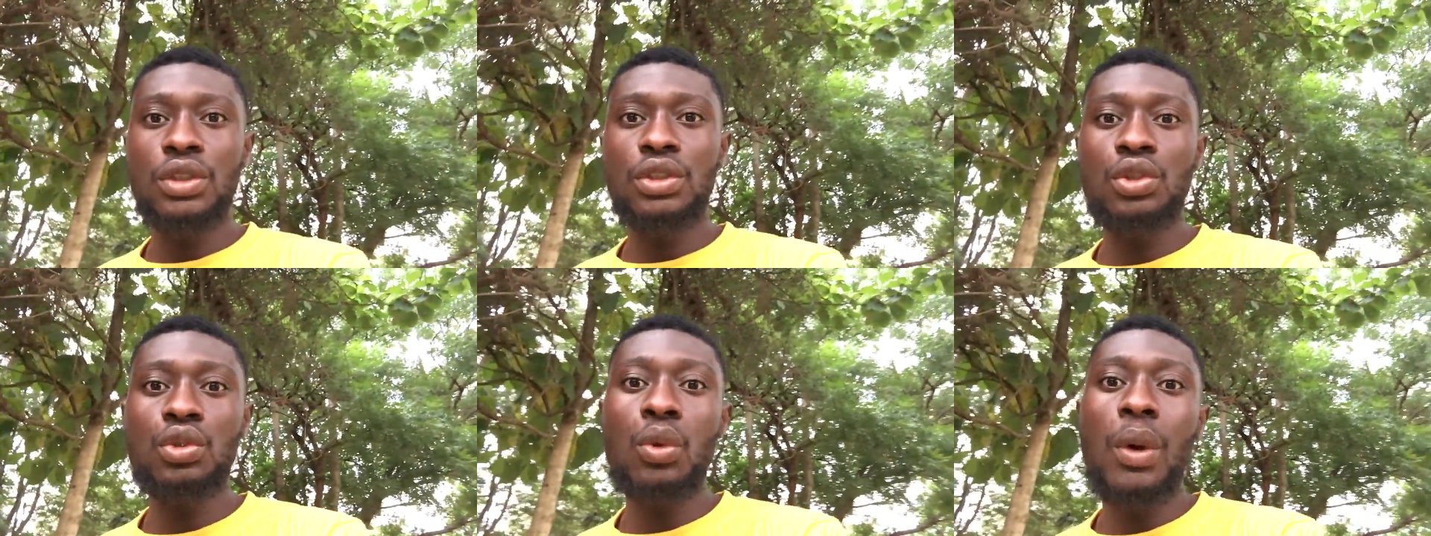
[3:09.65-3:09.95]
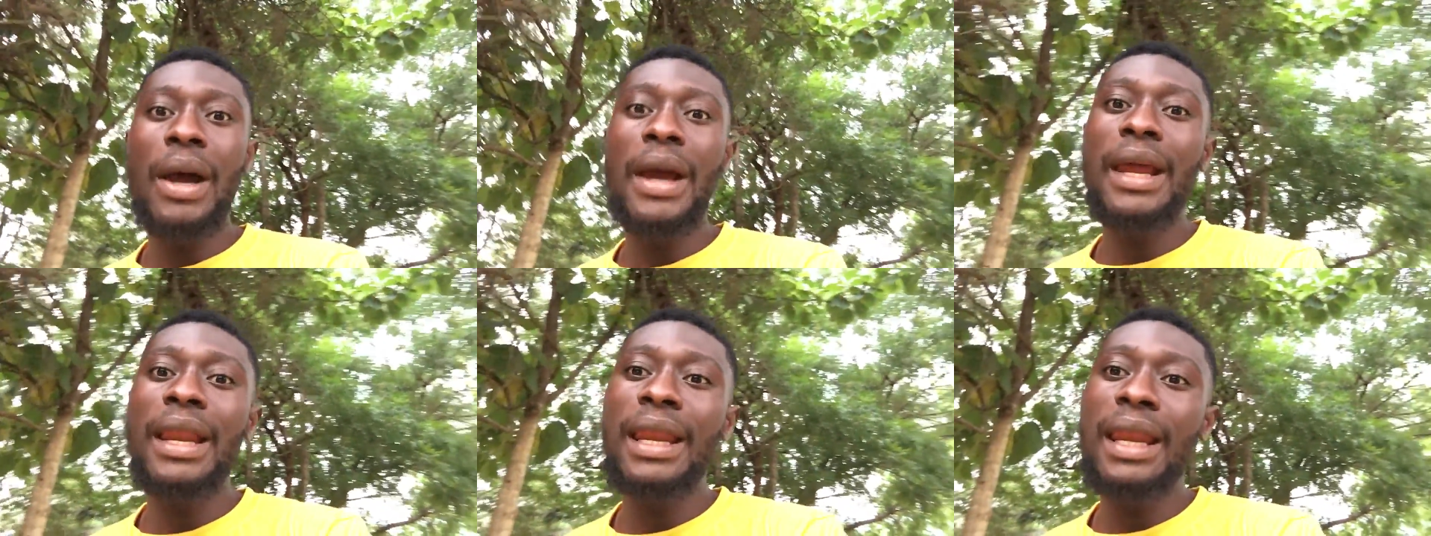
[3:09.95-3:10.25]

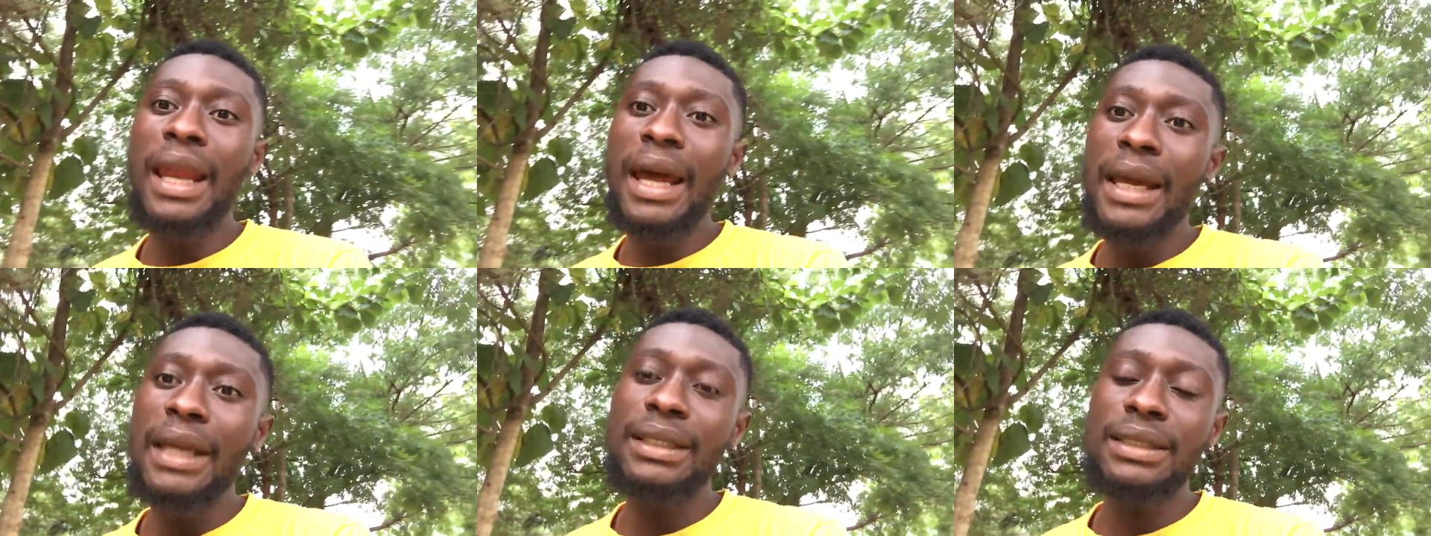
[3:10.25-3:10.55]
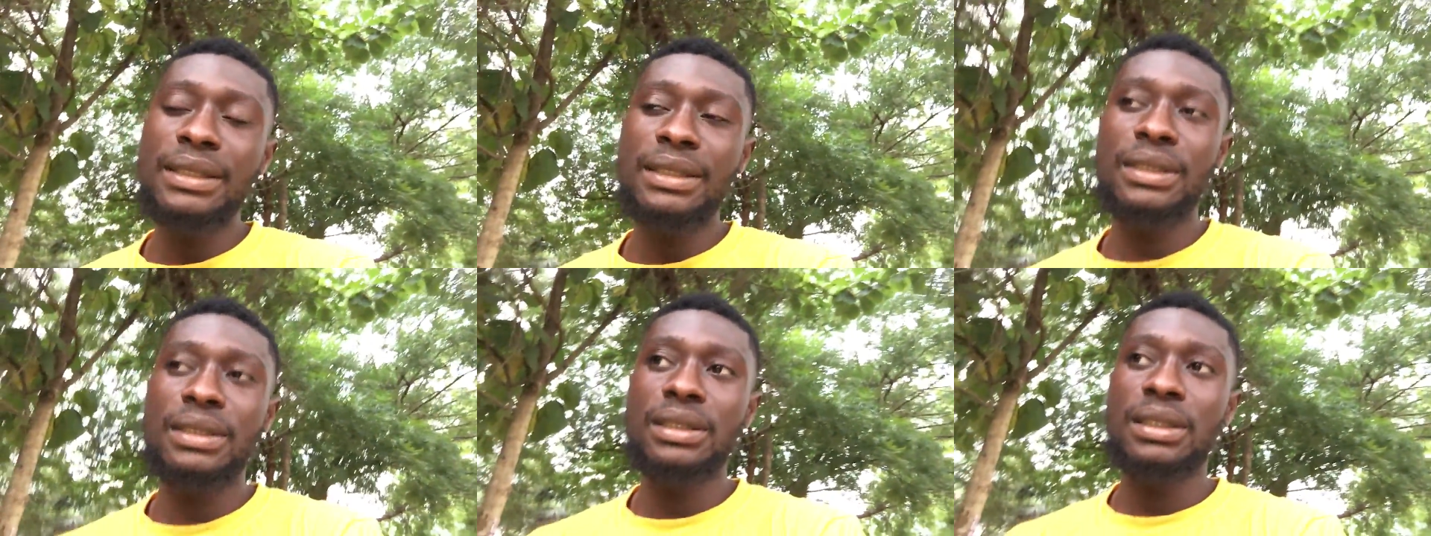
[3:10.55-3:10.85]
You are a
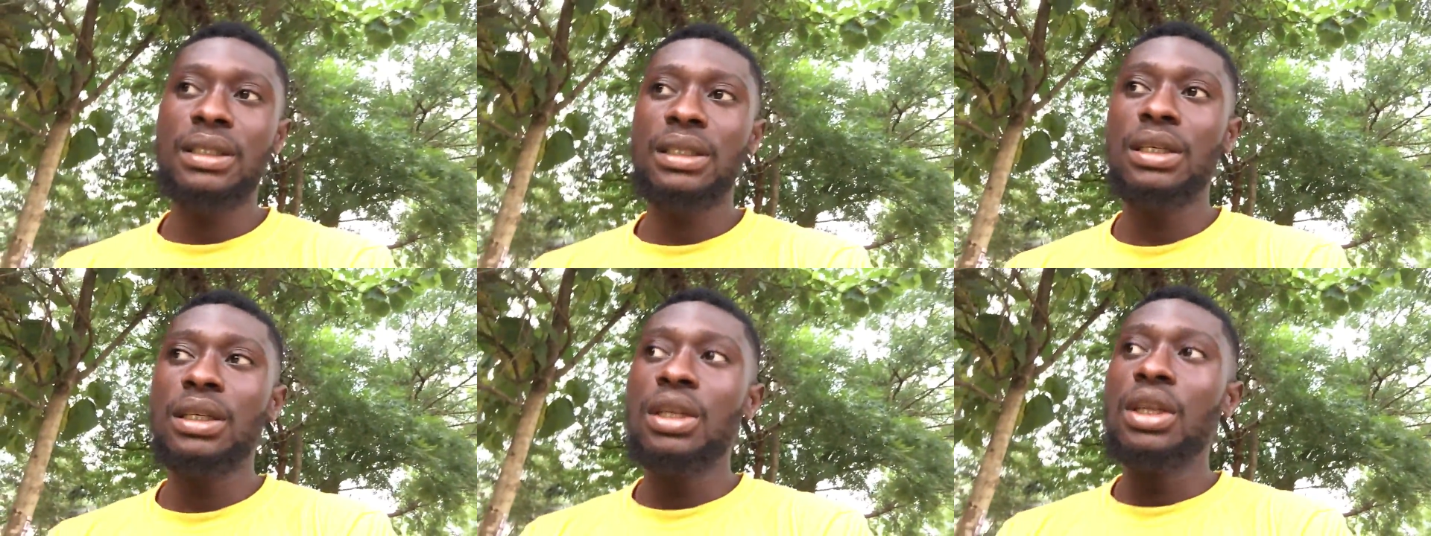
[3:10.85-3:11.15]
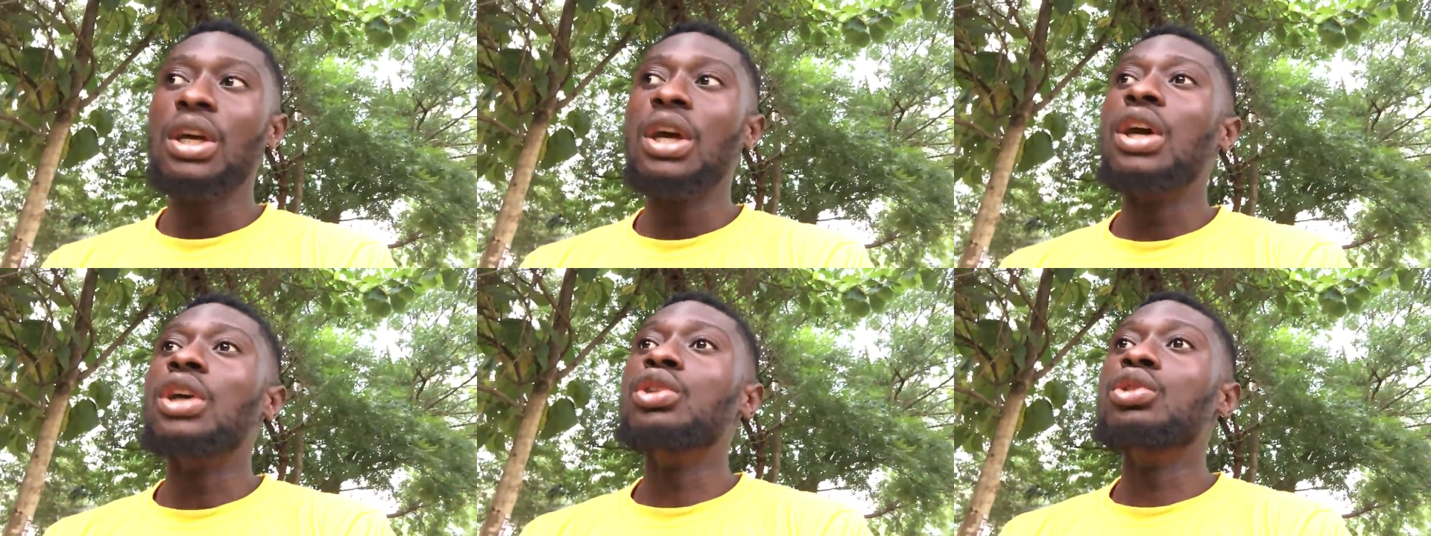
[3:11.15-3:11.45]
light.
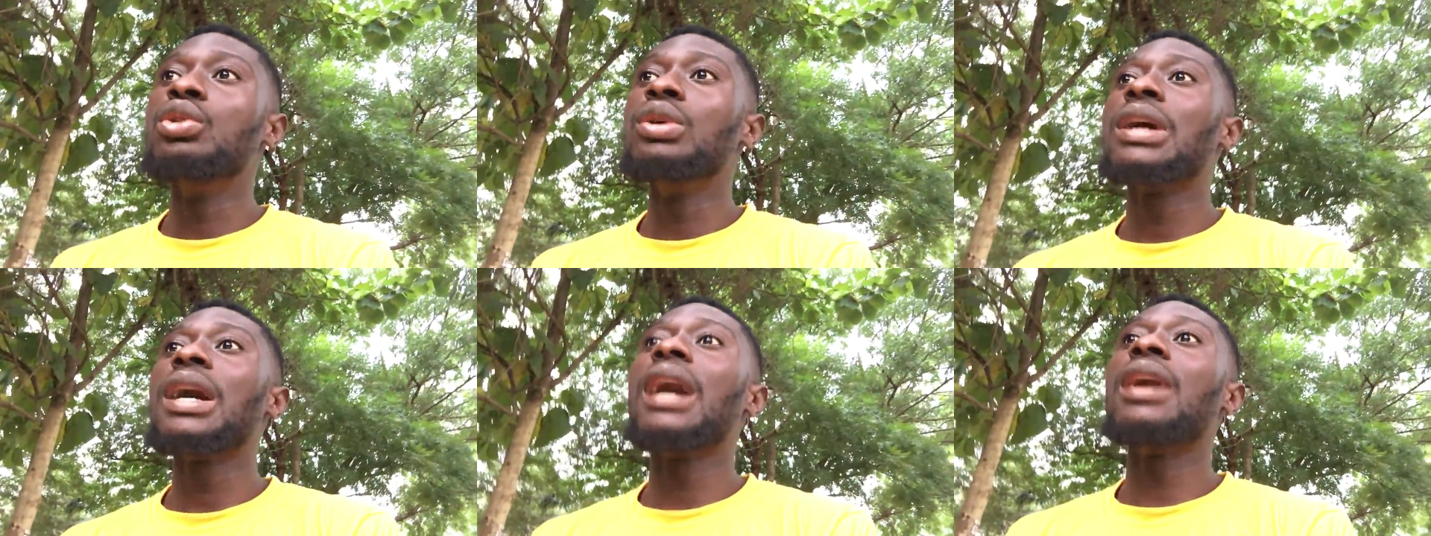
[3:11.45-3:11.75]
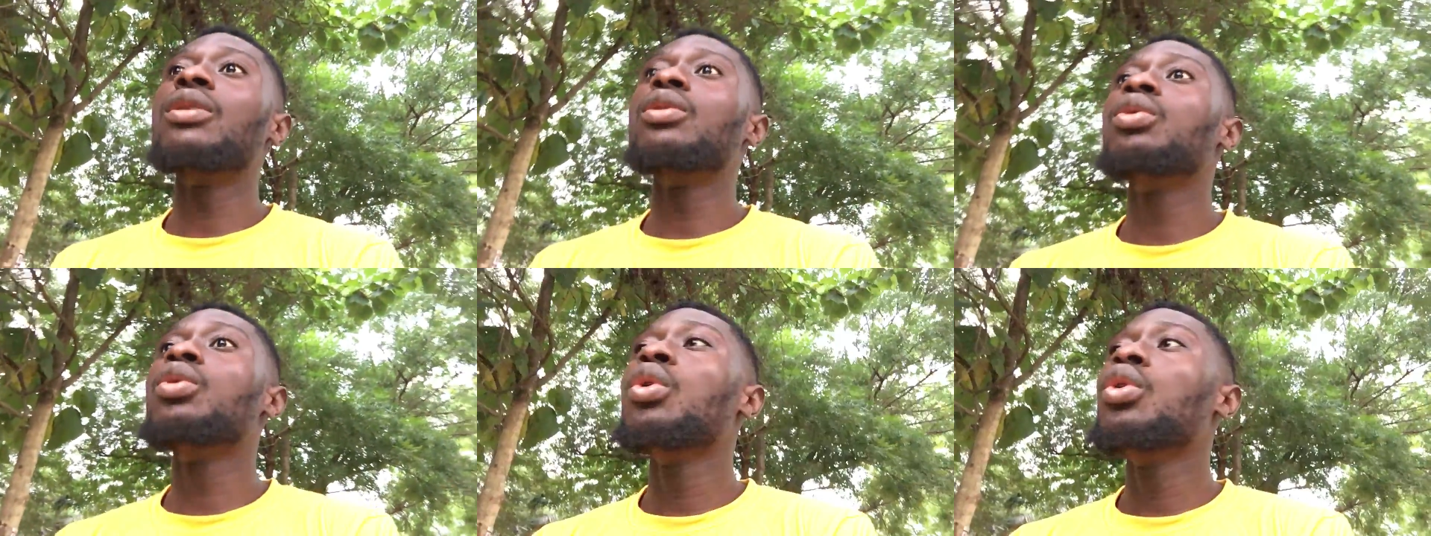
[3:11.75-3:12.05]
You
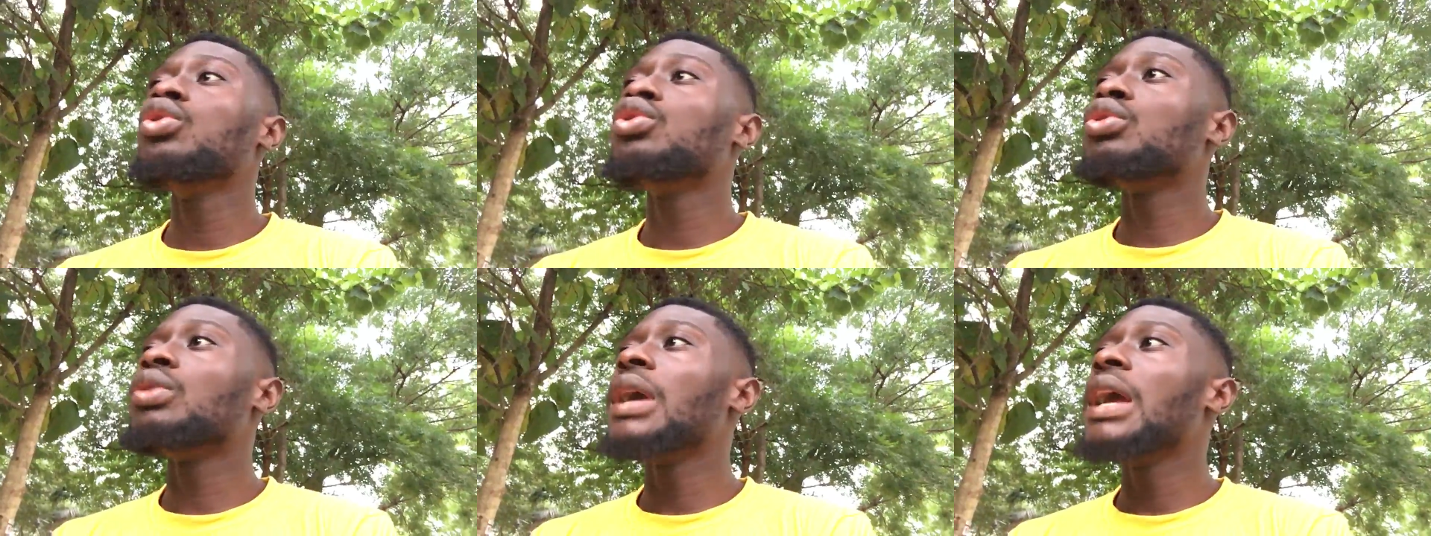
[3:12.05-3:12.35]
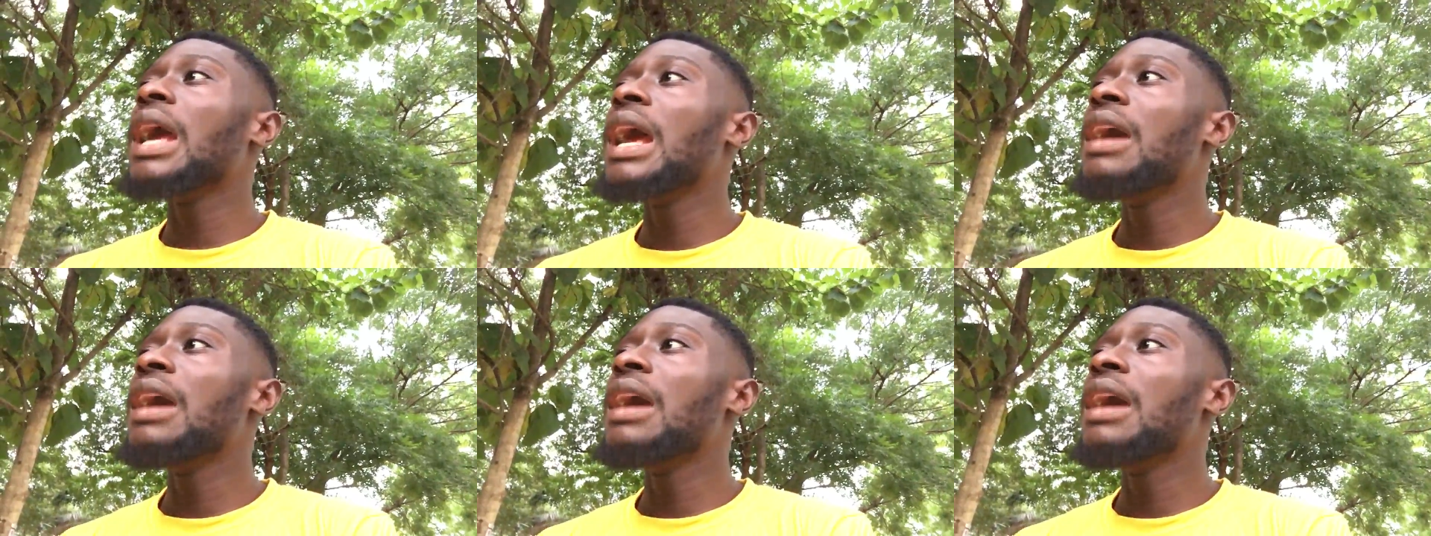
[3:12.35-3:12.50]
can go to